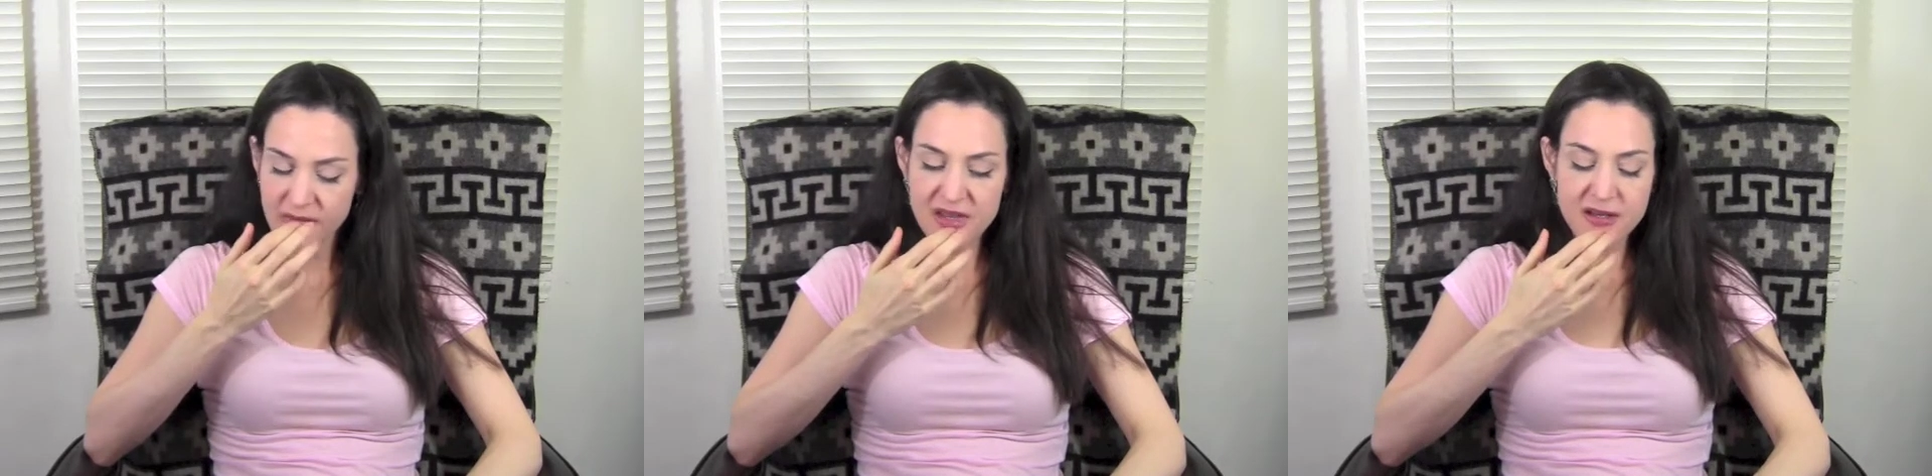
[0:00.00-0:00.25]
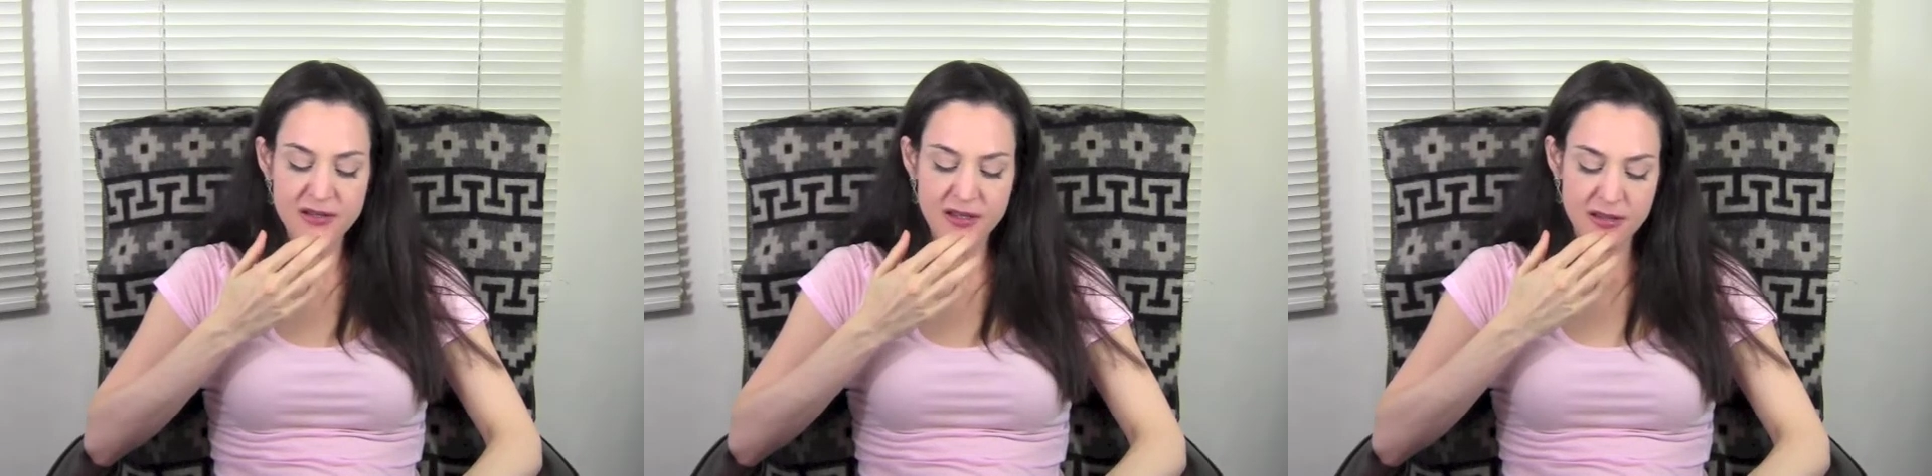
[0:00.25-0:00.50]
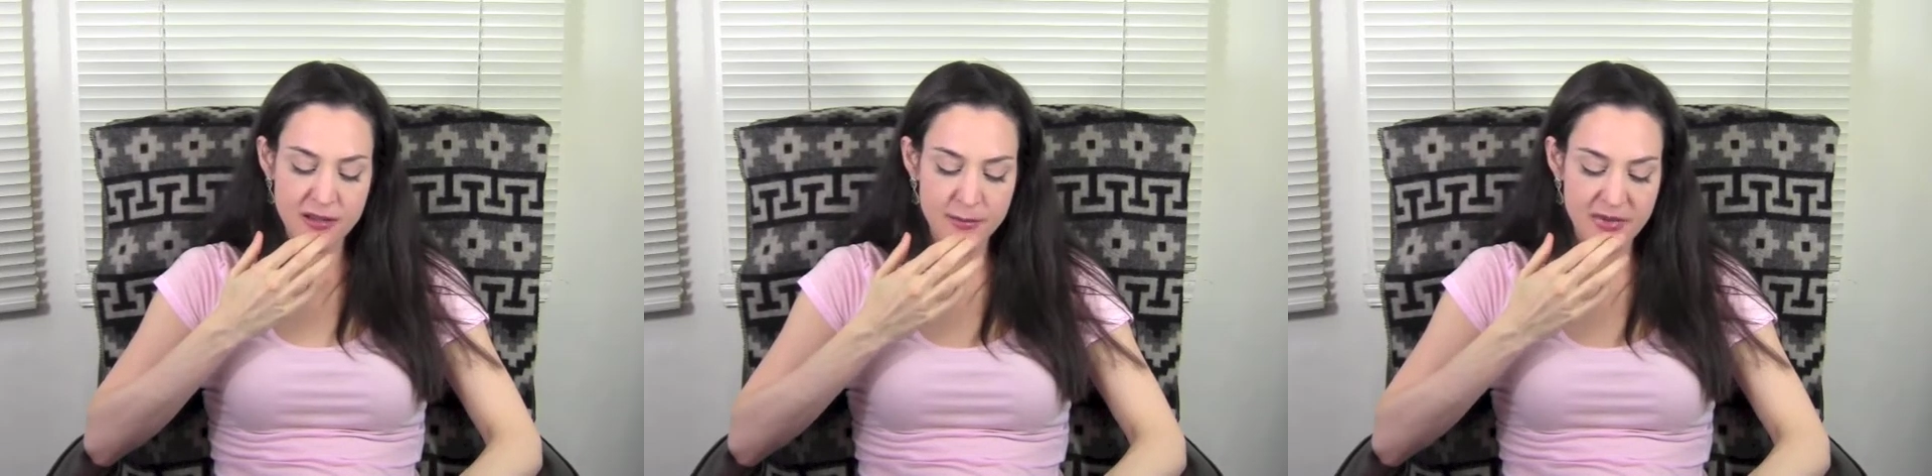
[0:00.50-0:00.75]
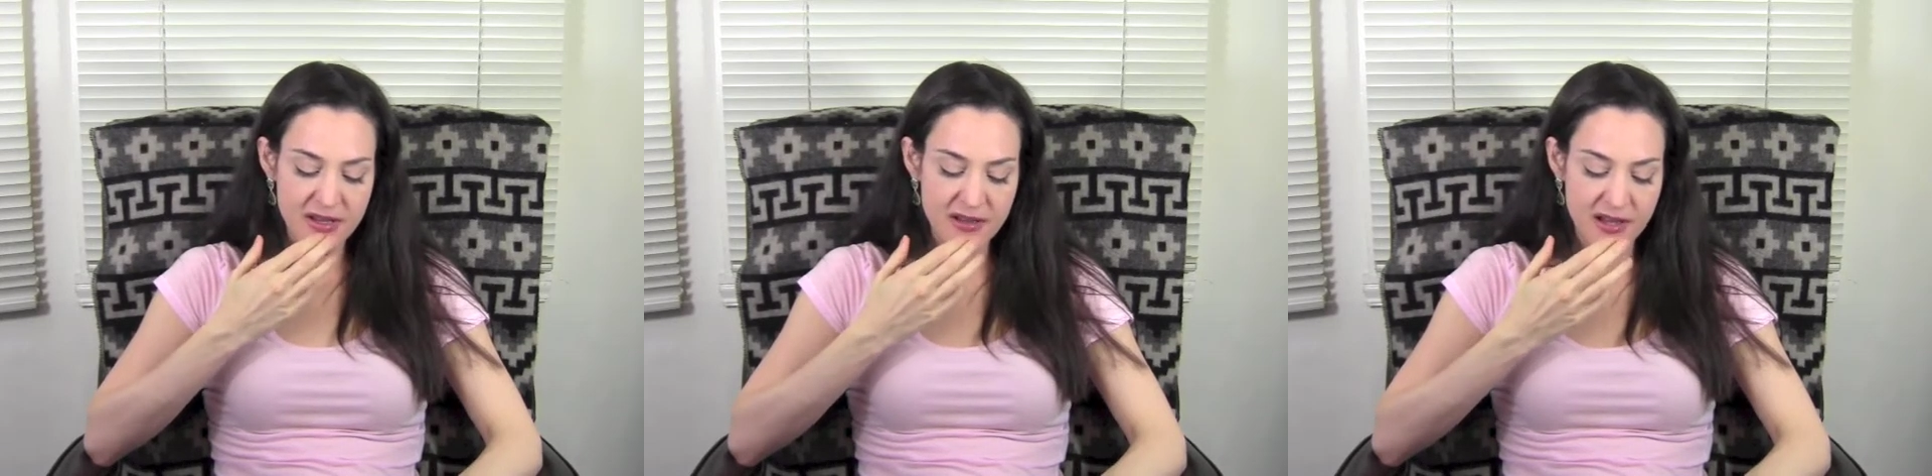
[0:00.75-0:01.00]
there's going
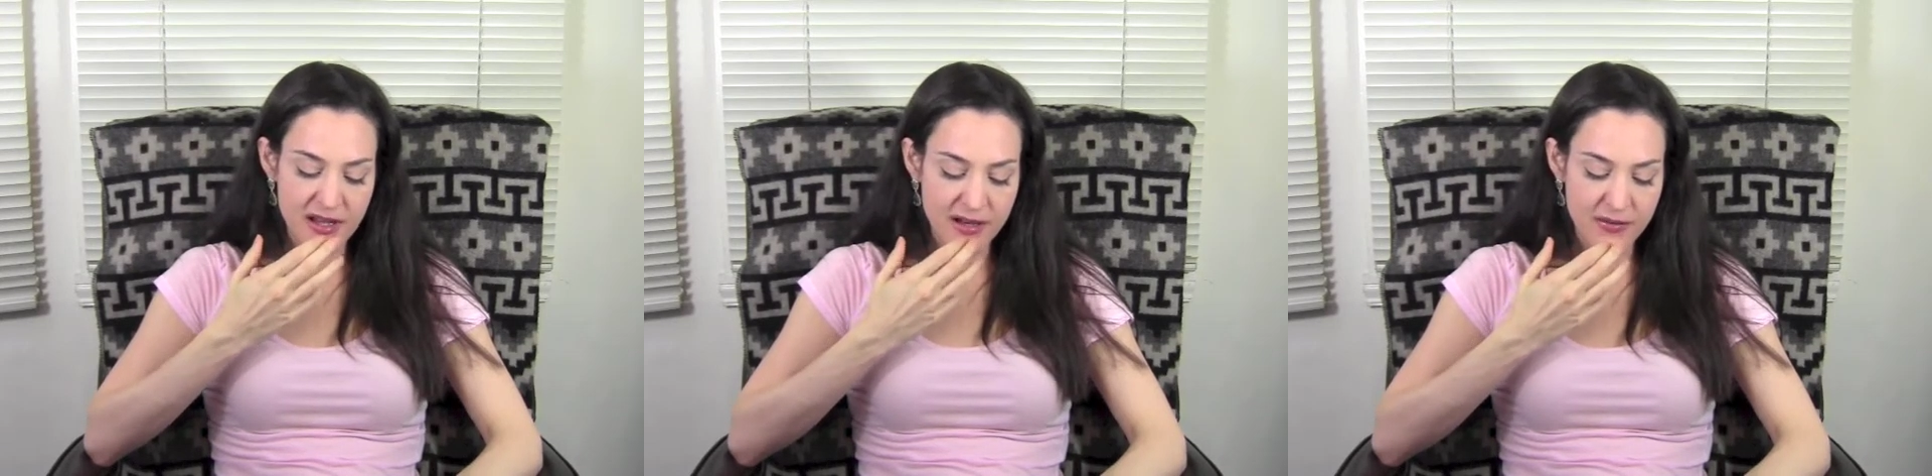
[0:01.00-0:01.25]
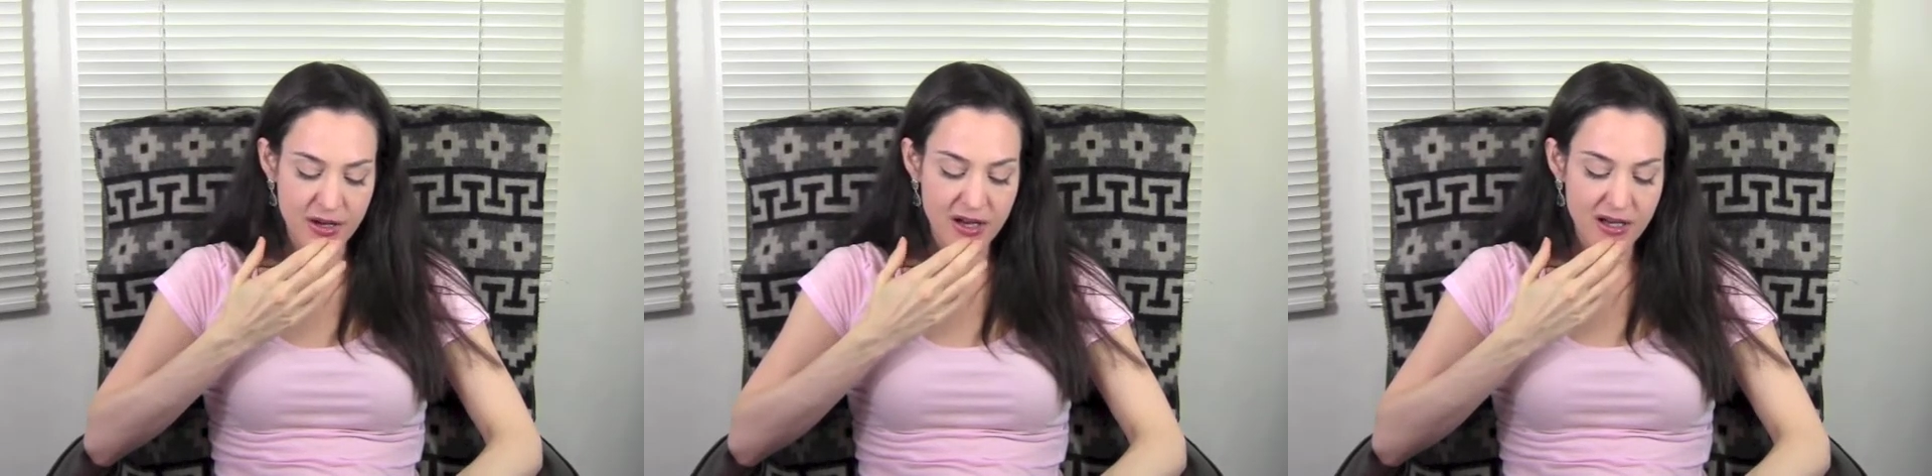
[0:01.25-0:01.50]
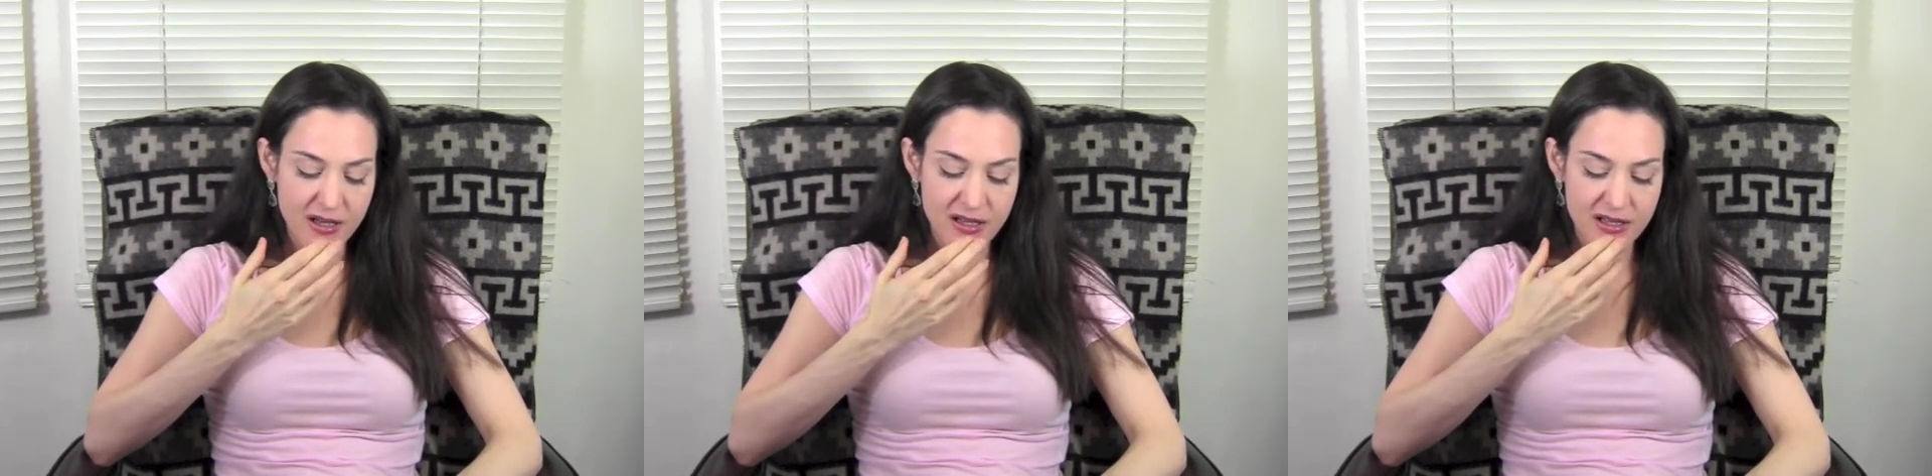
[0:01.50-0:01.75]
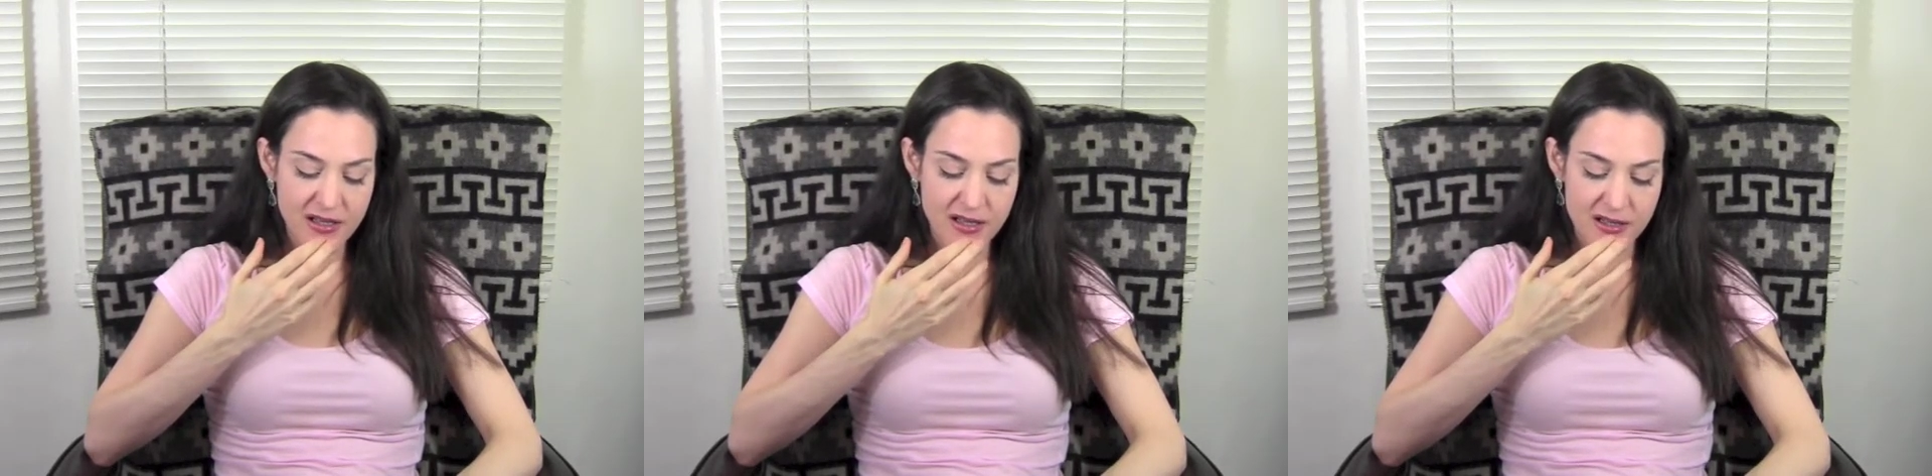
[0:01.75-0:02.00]
to be a lot of
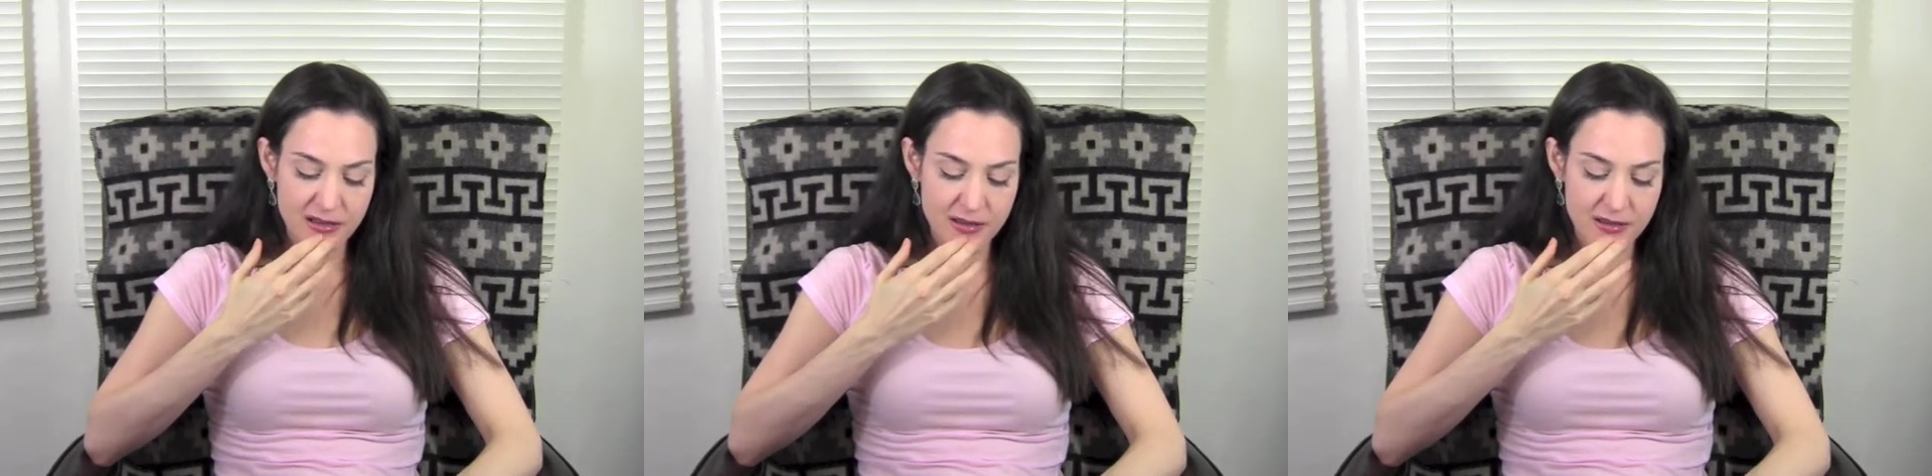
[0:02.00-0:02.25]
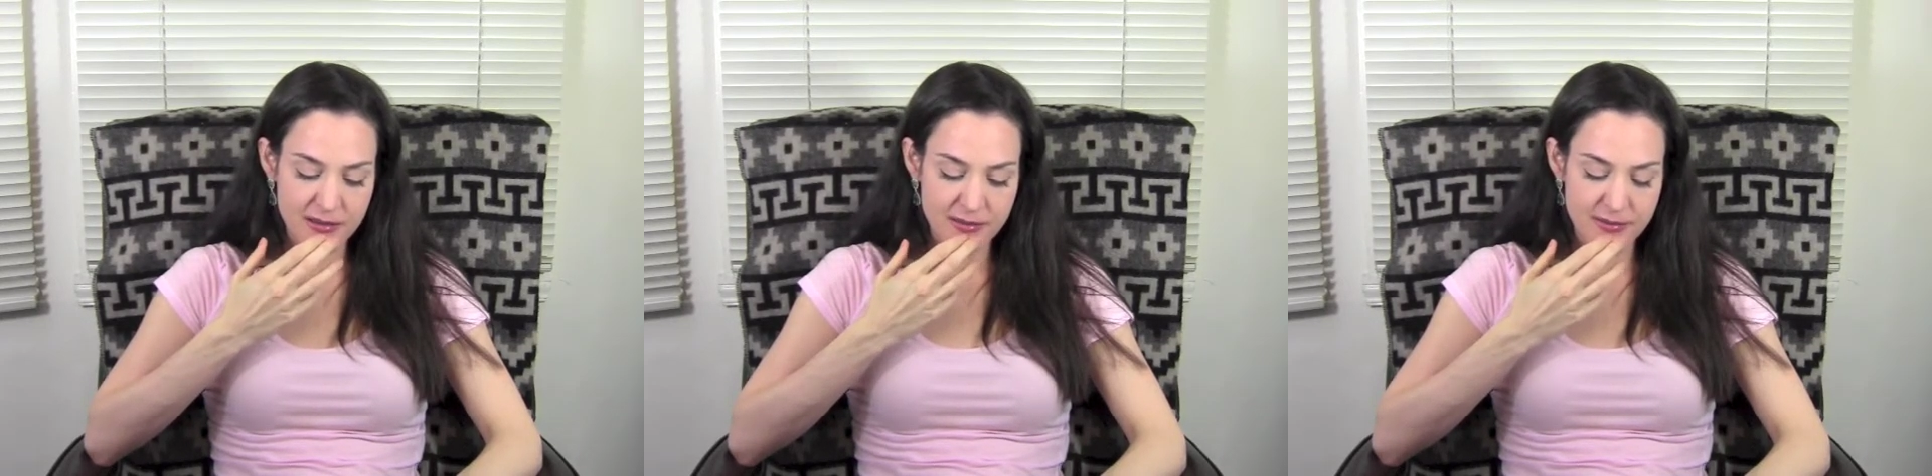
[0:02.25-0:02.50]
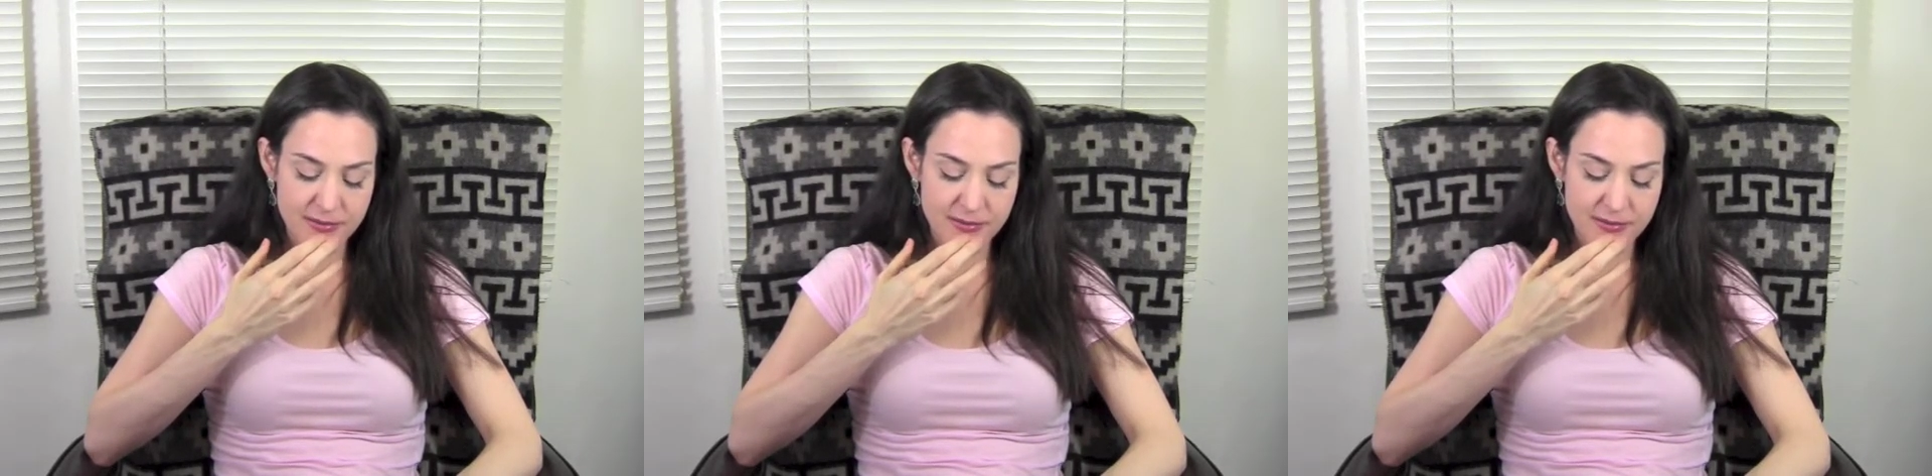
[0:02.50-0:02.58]
ugliness.